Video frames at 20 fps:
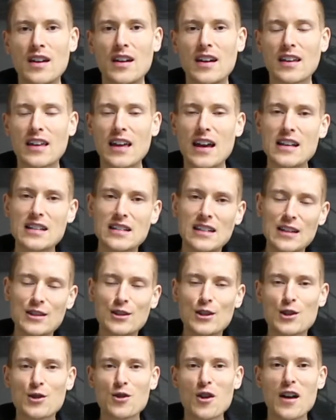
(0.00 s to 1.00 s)
Okay, so let's
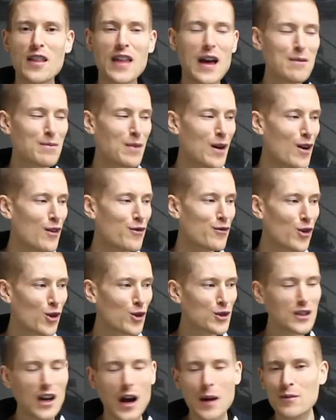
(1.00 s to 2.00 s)
just try that bar
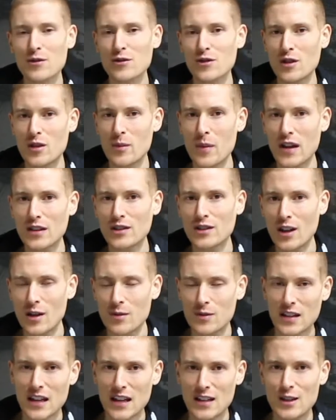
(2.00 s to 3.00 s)
4 times through the
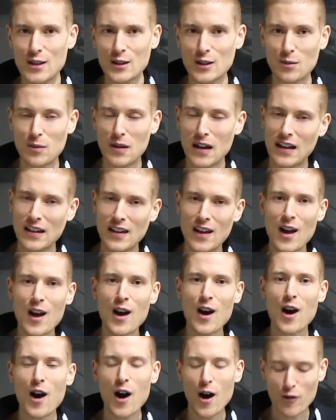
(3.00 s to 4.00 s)
metronome to get used to playing
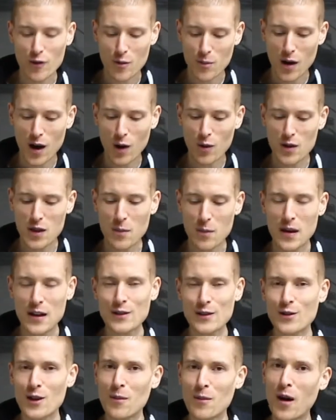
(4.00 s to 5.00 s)
half a bar with the
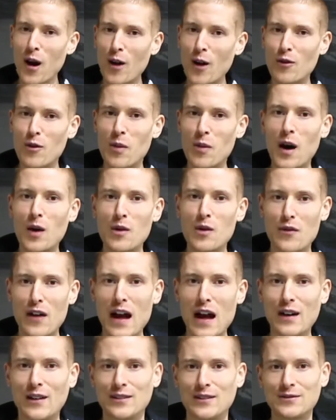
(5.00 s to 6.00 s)
bass drum, half a bar
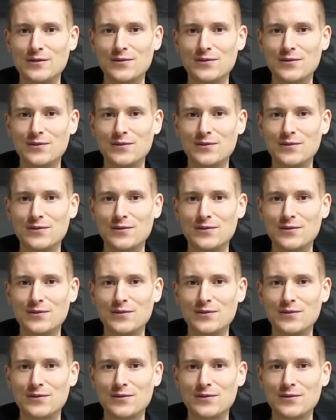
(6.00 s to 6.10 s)
without.